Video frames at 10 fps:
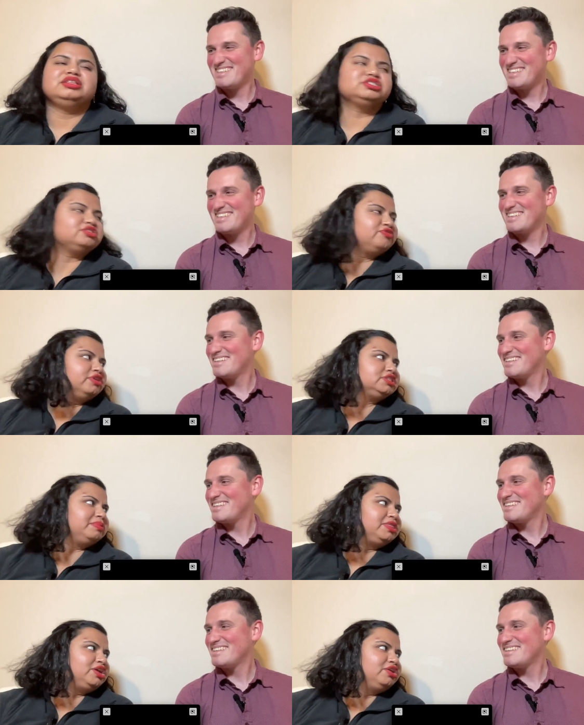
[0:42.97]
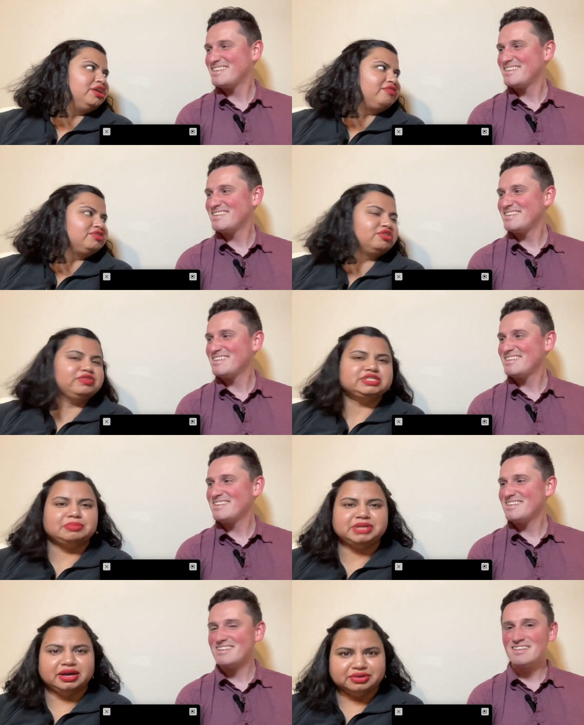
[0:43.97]
Speaker 1: this is the first time I think you don't have to look for
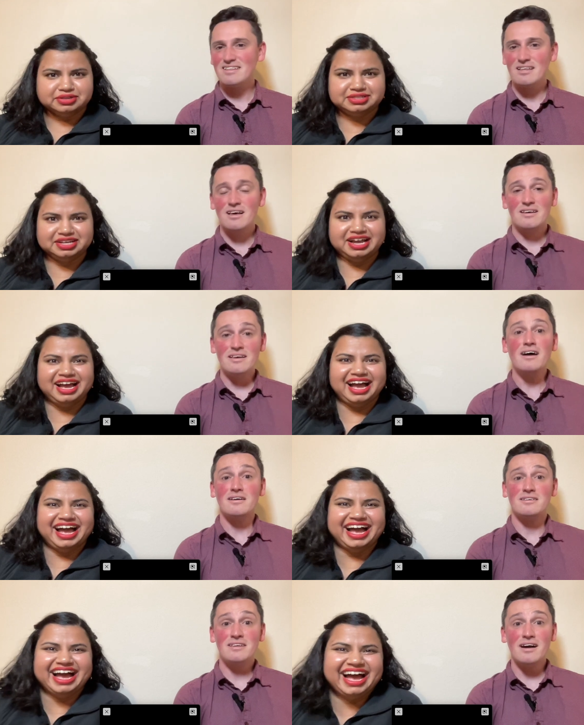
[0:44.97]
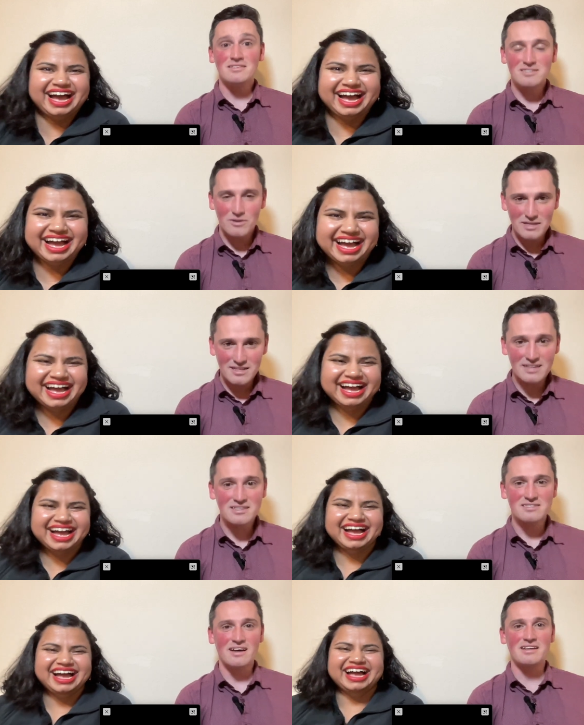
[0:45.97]
subtitles.
Speaker 2: Yeah, yeah. So that that's
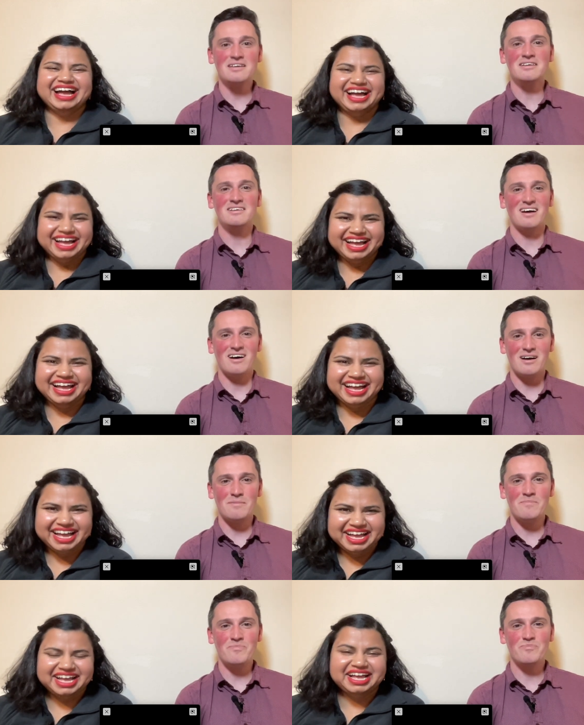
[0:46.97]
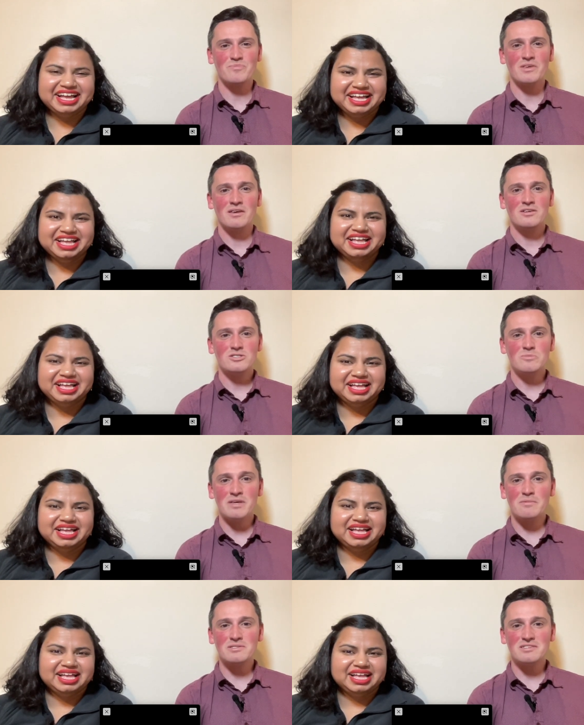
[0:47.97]
exciting. Um, should
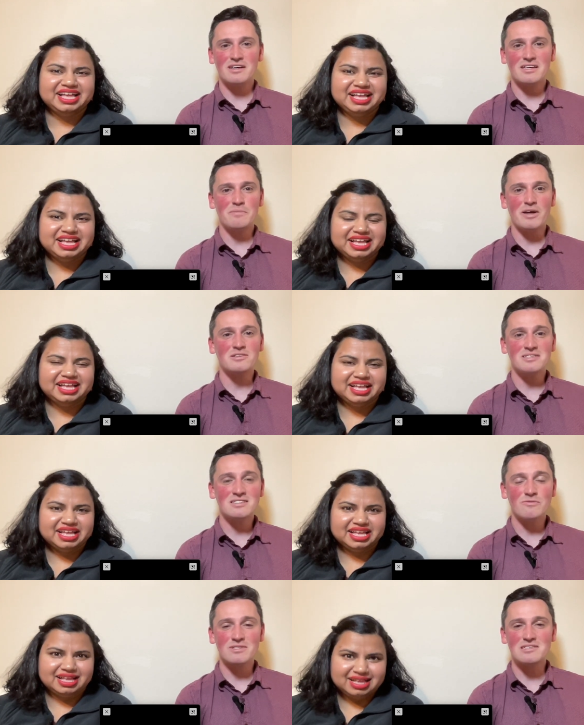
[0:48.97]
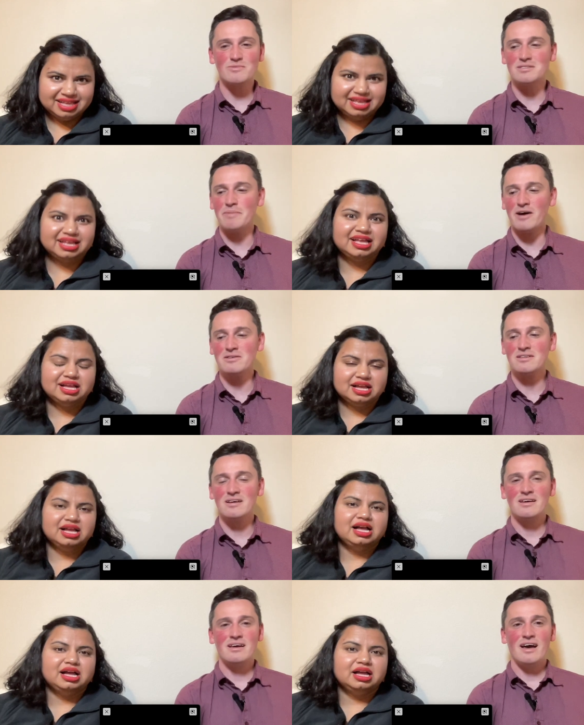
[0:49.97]
be able to get a better sense of what this one's about.
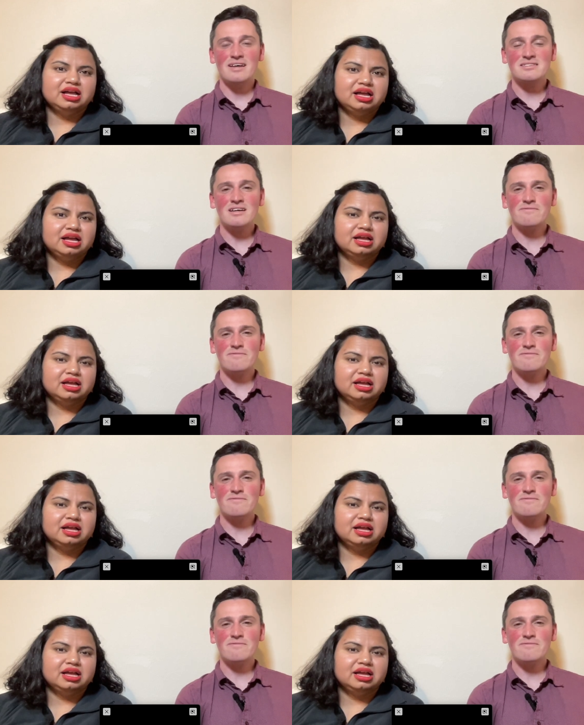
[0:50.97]
It's kind